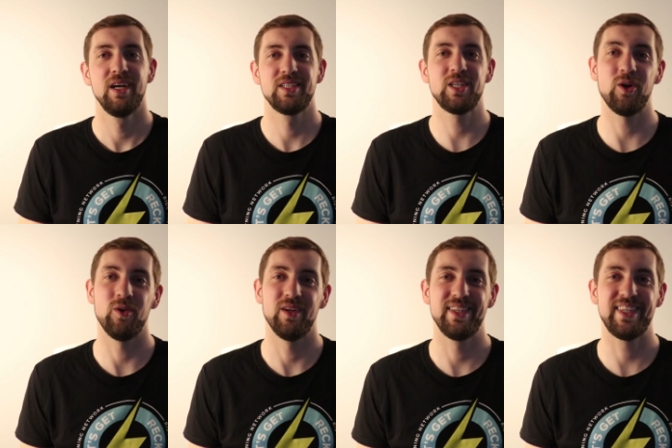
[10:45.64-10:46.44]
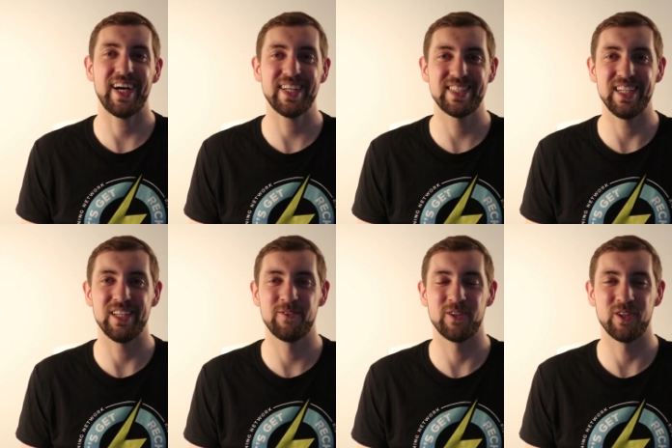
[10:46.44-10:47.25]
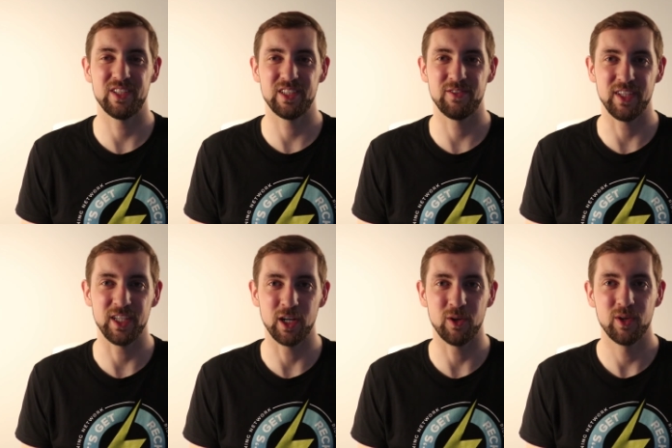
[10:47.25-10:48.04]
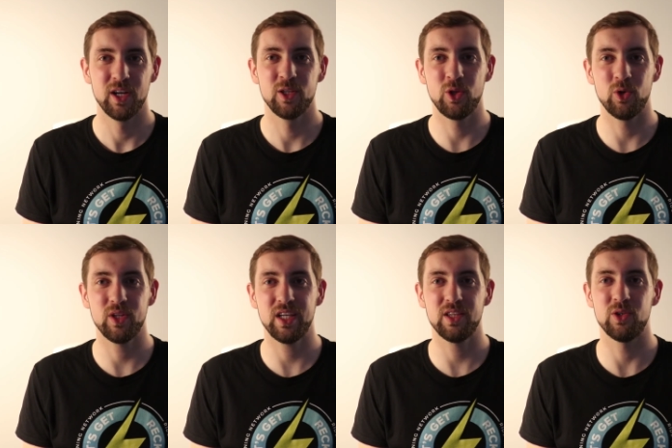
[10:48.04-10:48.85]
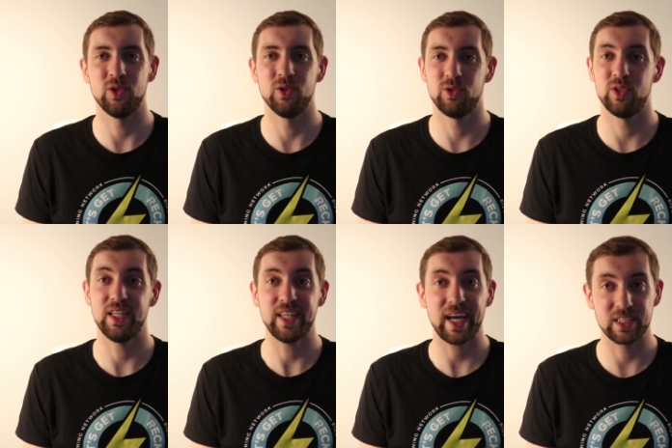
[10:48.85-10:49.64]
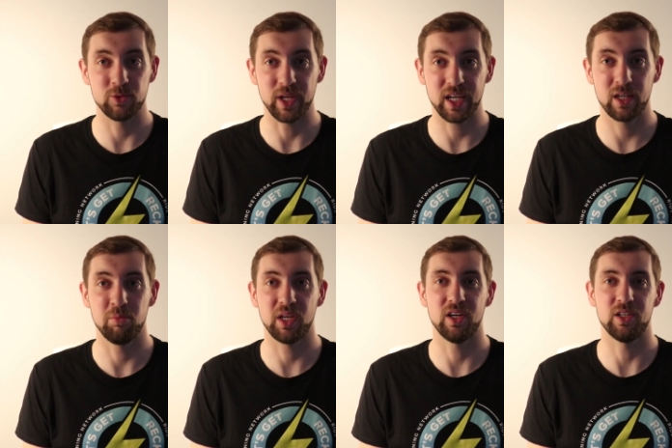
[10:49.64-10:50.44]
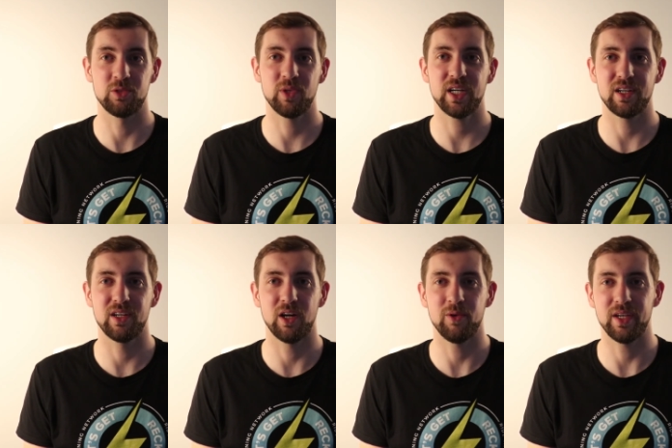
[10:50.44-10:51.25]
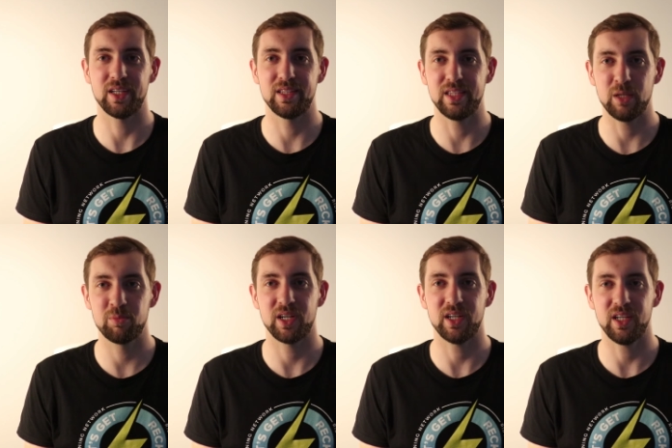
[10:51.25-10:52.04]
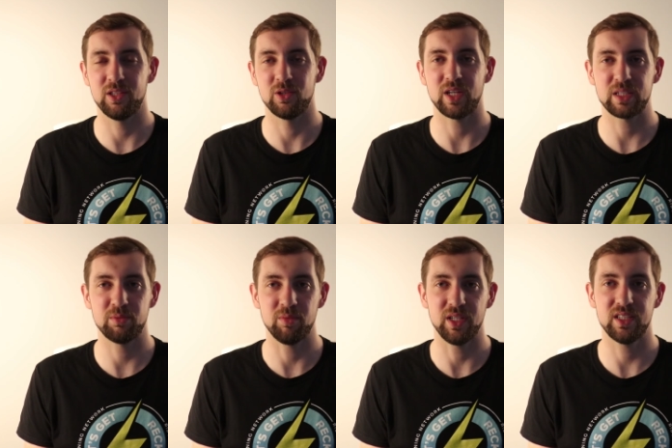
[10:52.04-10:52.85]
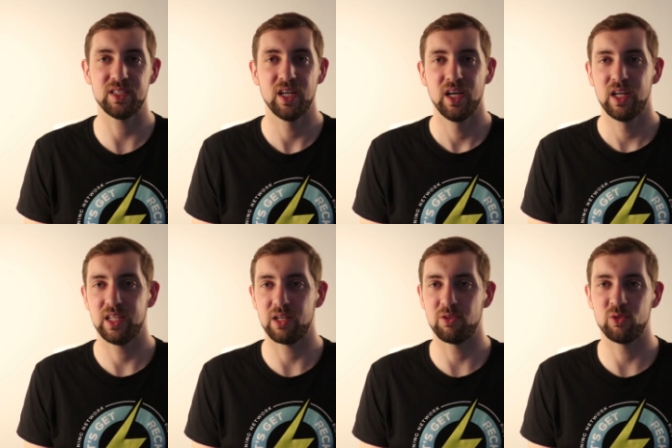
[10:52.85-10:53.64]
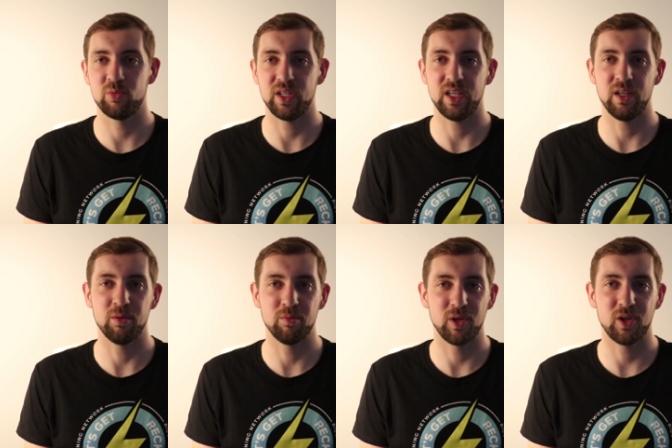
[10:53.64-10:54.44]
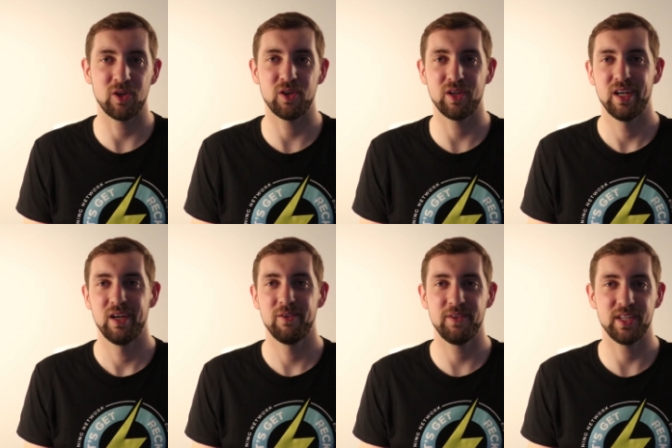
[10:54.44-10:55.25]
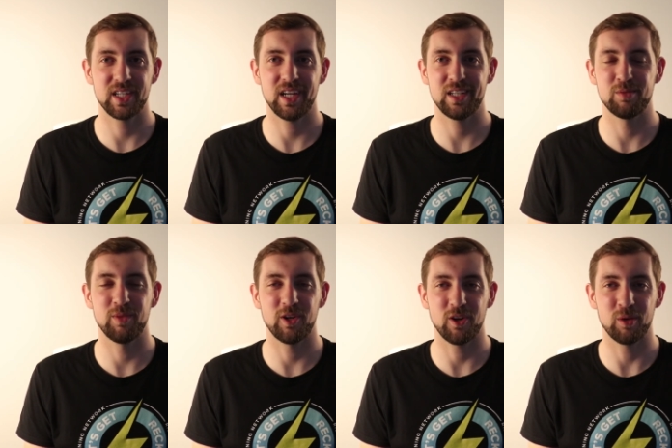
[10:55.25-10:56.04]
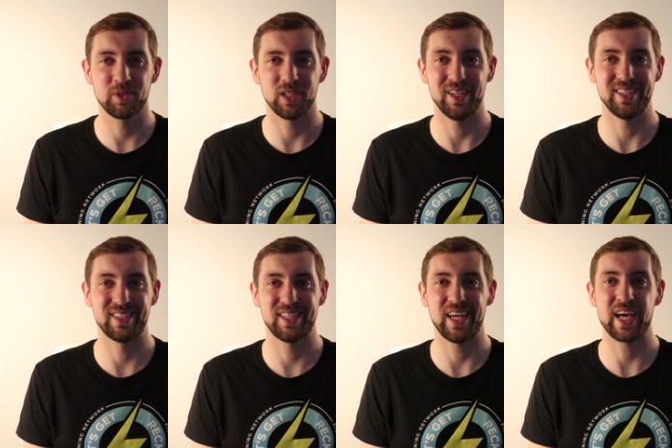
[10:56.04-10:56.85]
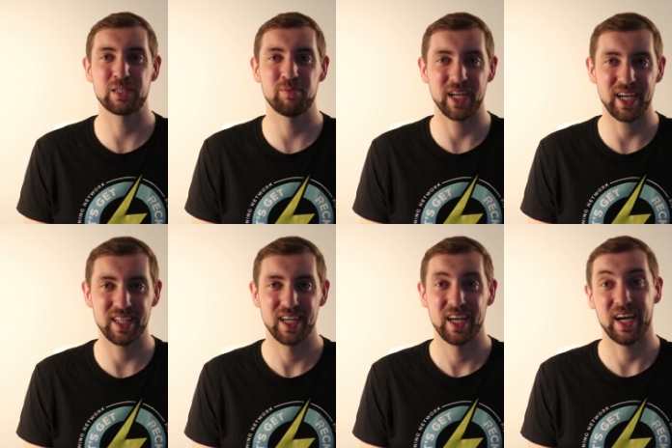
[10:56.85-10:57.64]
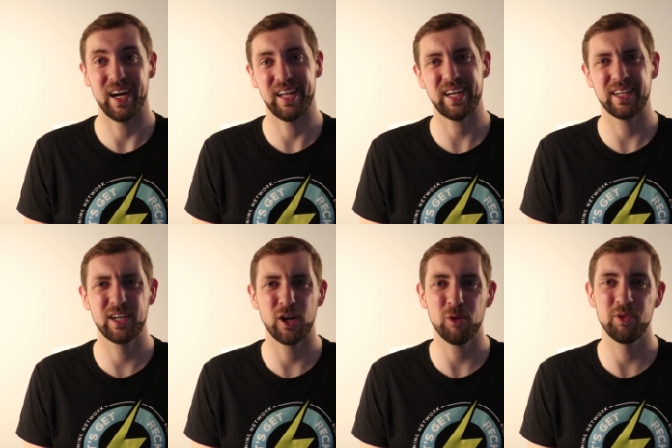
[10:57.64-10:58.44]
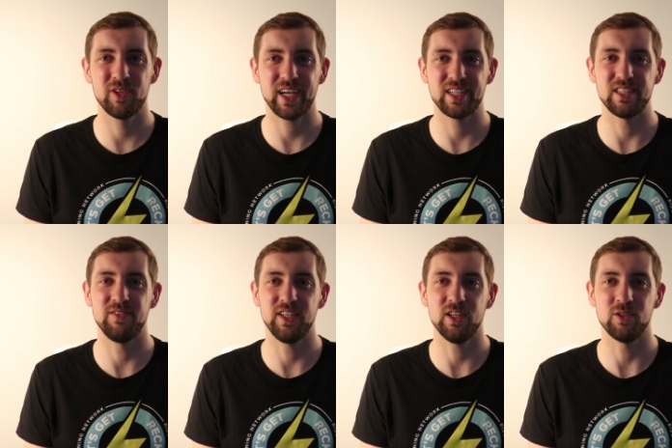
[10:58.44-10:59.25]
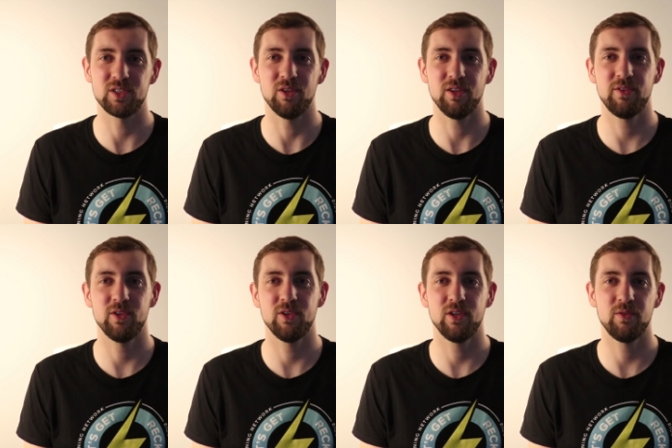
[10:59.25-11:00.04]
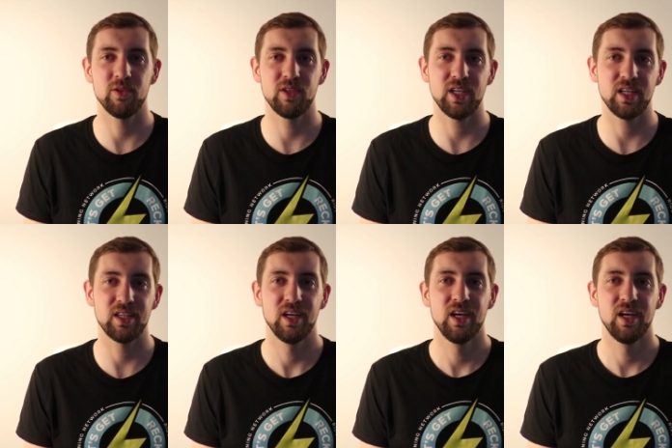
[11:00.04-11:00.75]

So that's it for this video. Tune in to the next week because we are going deeper into Raspiblitz. There will be more features, more options explained, and I hope you like this video. So if you did,